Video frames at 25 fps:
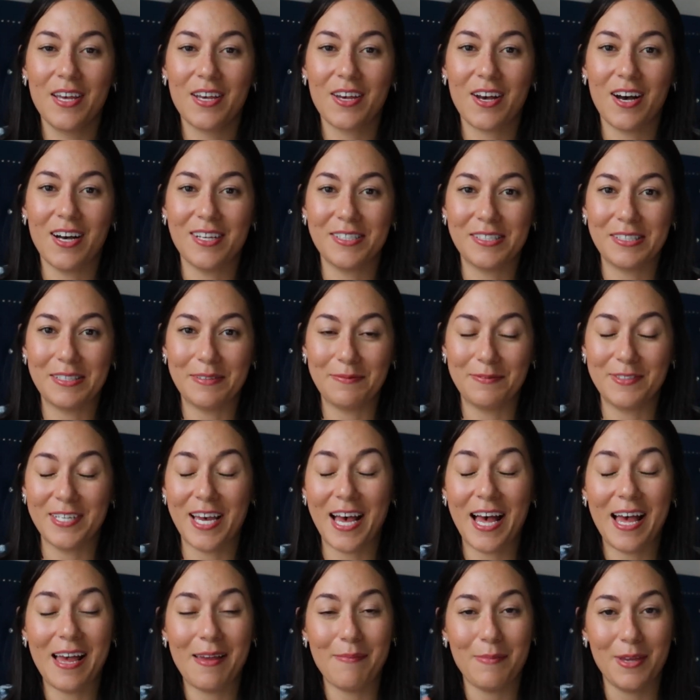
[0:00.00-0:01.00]
cost of
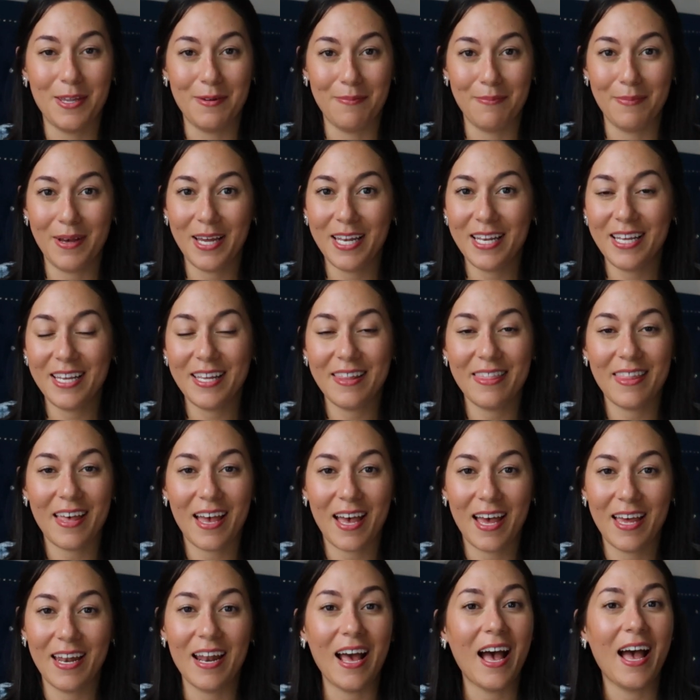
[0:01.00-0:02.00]
time and money
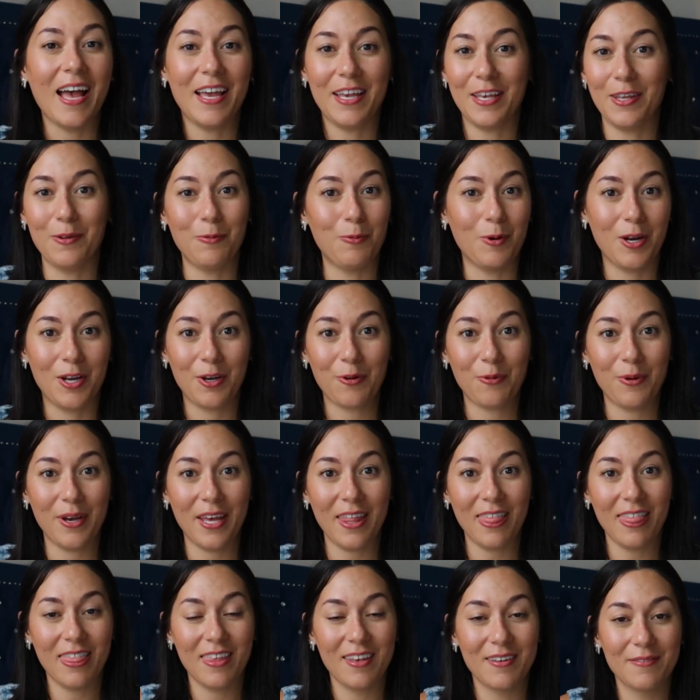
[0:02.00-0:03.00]
that I could work with.
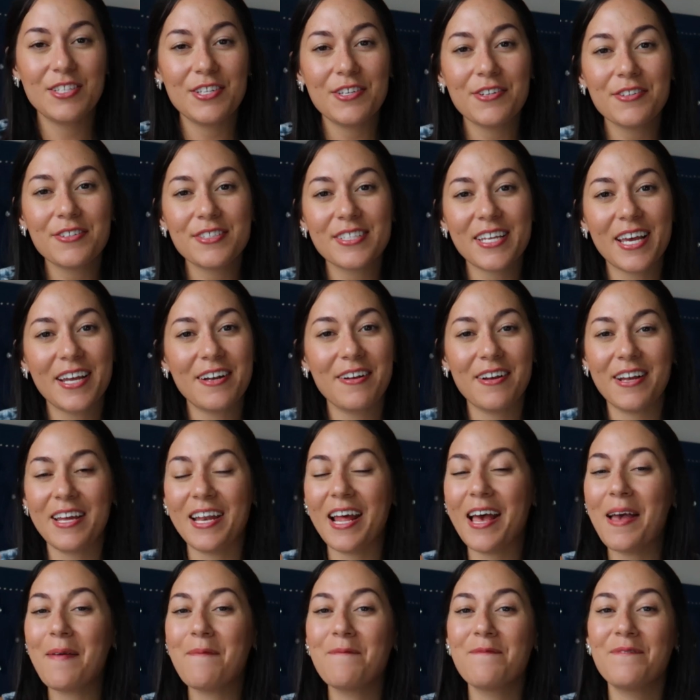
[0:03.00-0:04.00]
2 years later, and
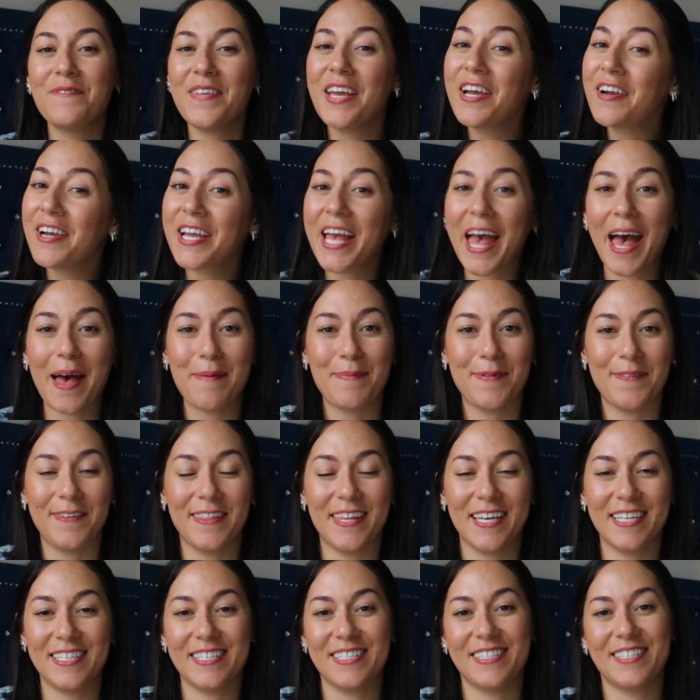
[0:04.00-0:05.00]
I'm very happy with
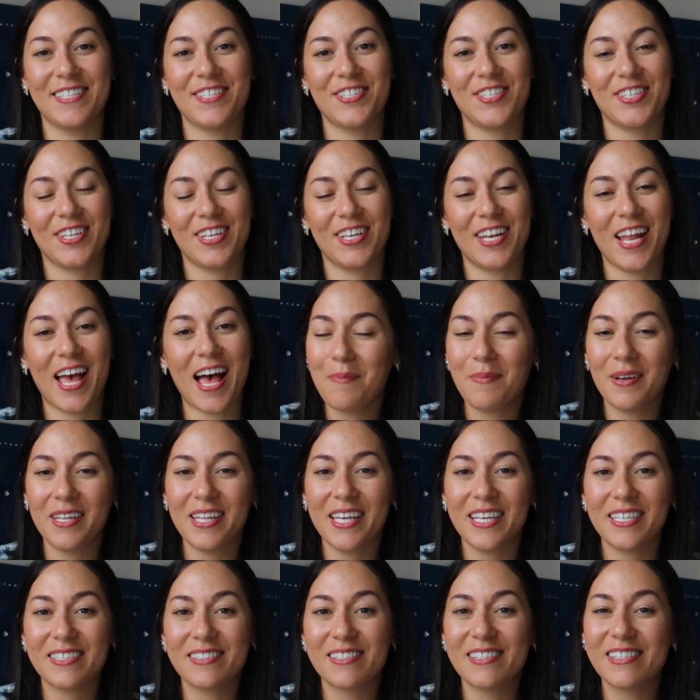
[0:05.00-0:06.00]
that decision. My
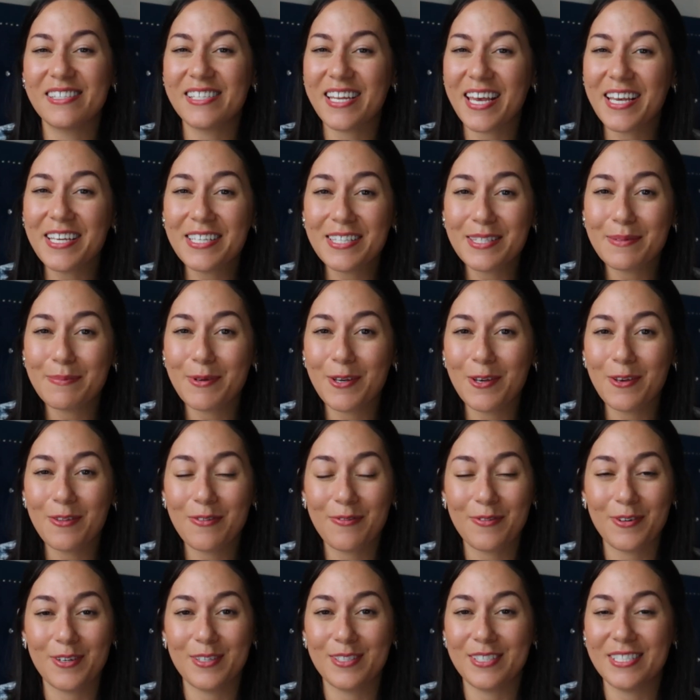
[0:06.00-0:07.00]
legs stay smooth
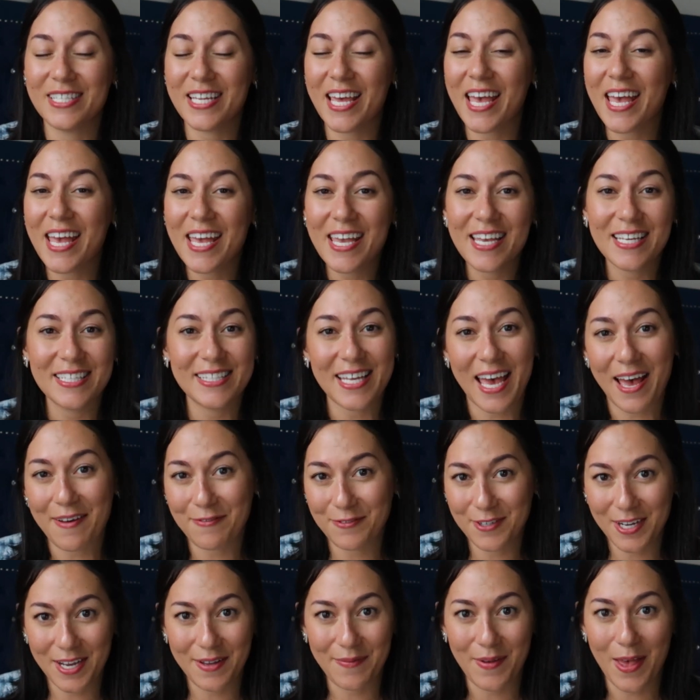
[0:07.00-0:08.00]
for days
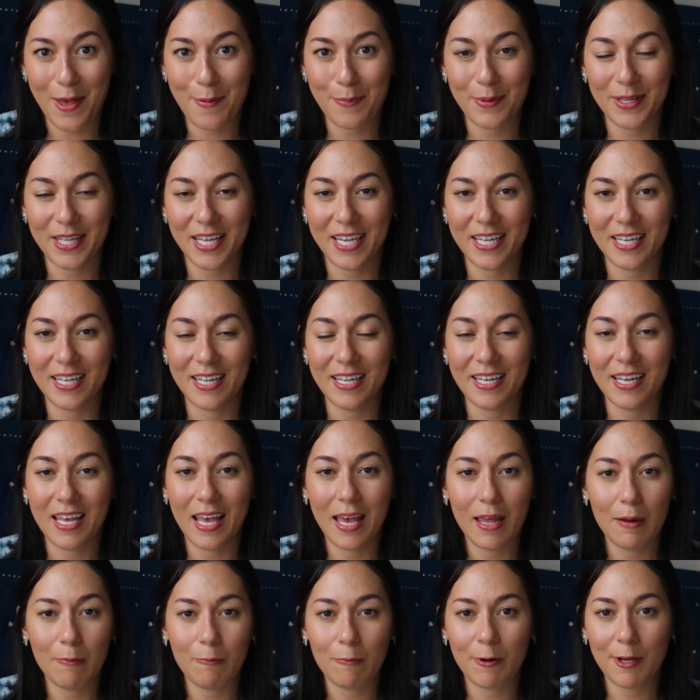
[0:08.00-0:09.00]
after I've epilated,
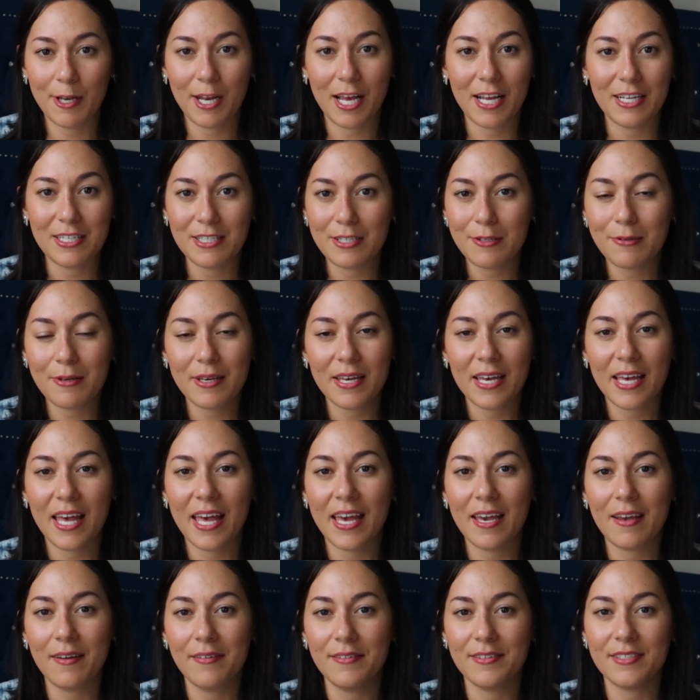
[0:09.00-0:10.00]
and when I do get
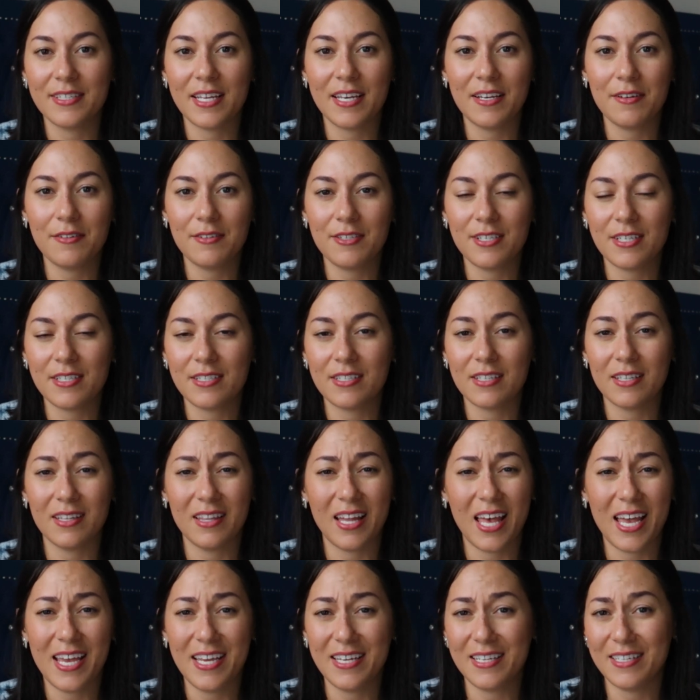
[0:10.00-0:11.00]
hairs, they are just
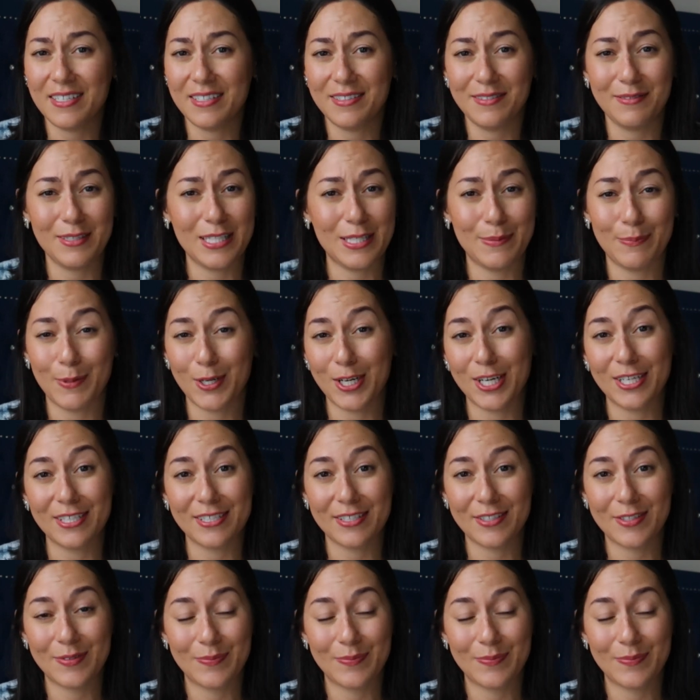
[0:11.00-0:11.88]
light and sparse.